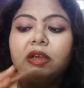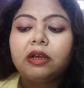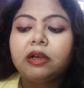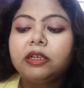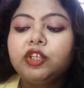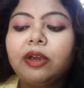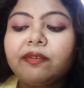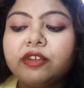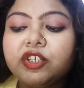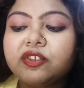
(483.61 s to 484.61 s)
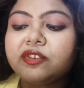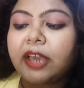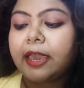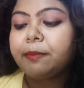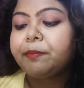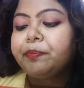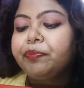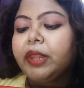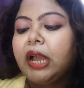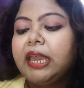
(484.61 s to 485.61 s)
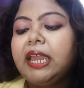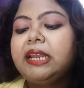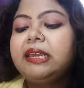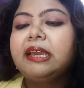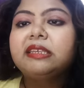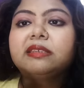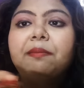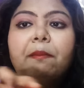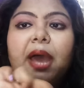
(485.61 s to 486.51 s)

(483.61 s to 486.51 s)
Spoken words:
You have to just type ADS